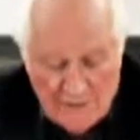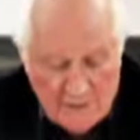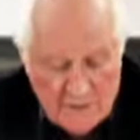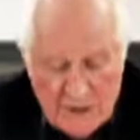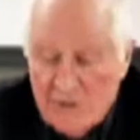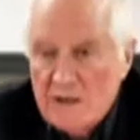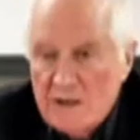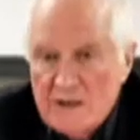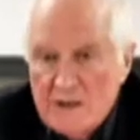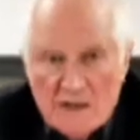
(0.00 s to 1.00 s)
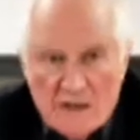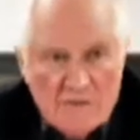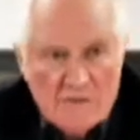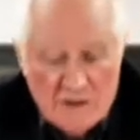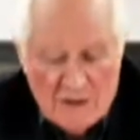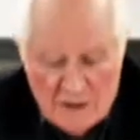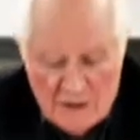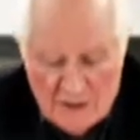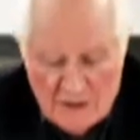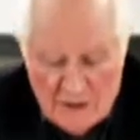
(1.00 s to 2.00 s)
featuring a detective in the
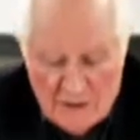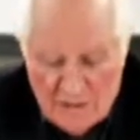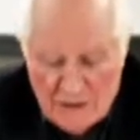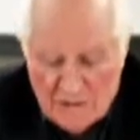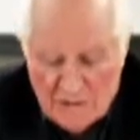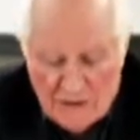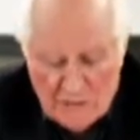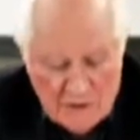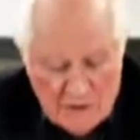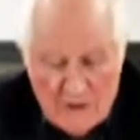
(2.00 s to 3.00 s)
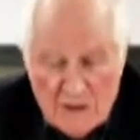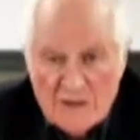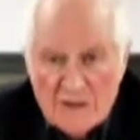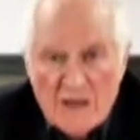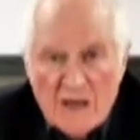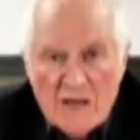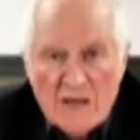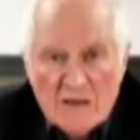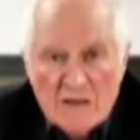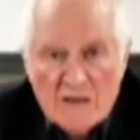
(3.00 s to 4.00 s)
London Metropolitan Police's
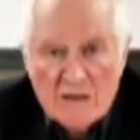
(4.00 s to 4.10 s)
C8